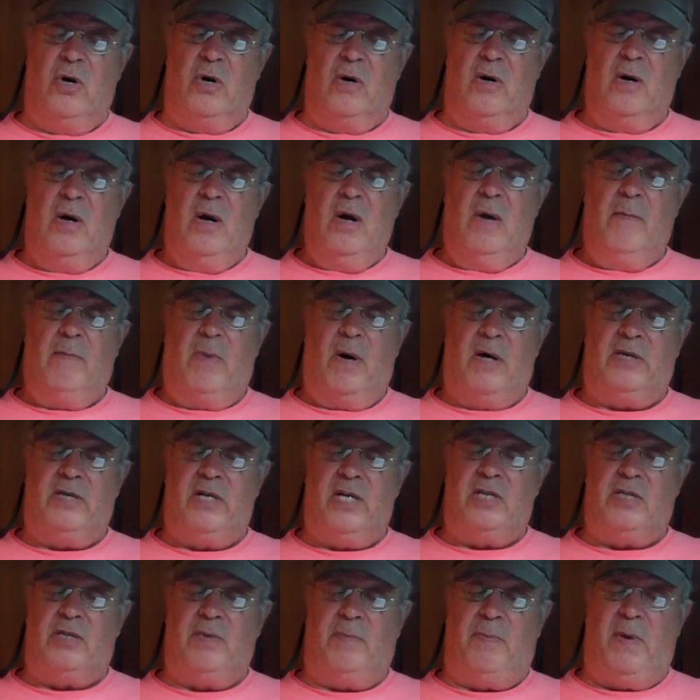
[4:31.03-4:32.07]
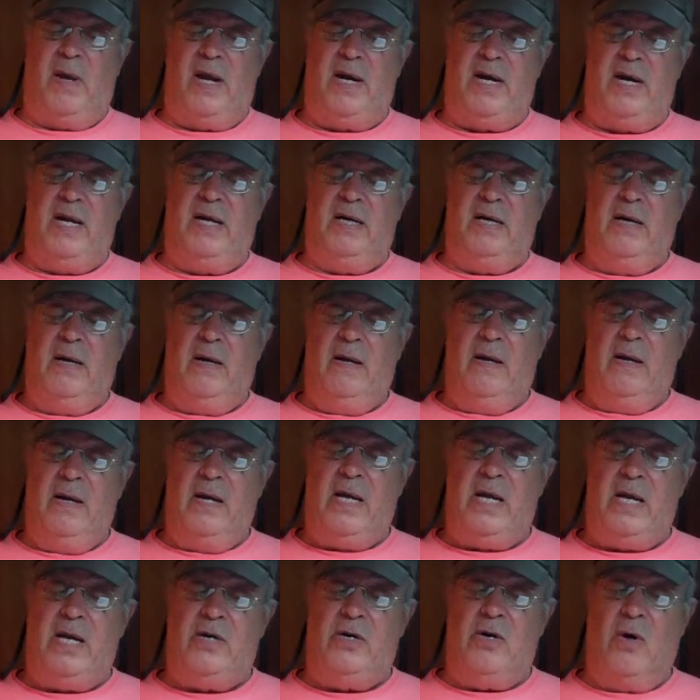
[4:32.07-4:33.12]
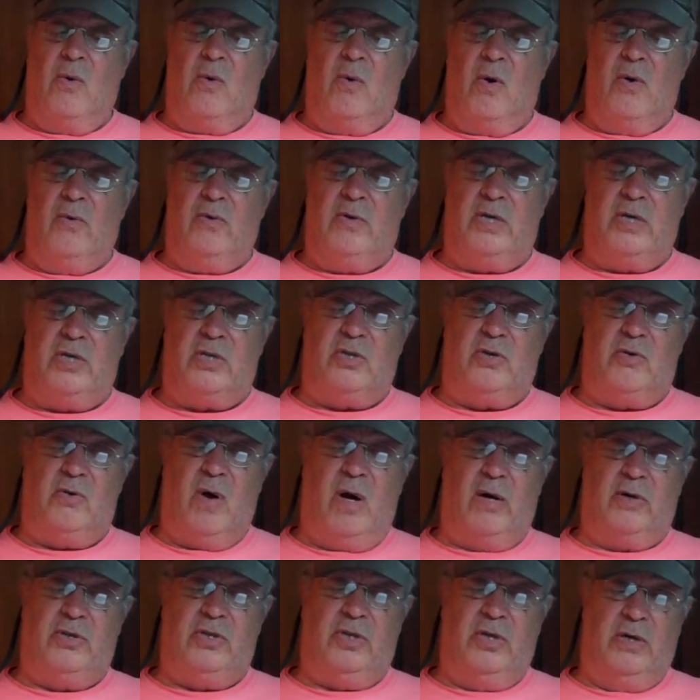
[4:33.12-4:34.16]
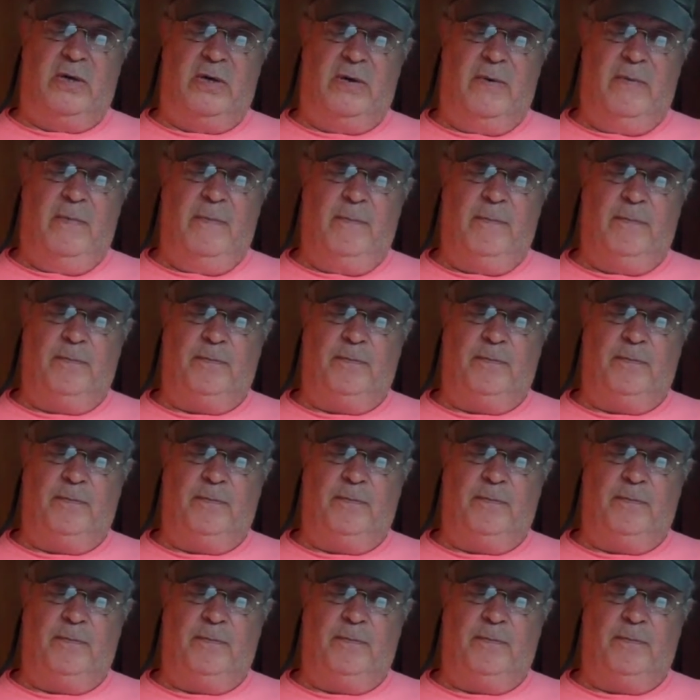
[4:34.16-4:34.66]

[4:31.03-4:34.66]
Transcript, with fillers: you're participating in your own destruction.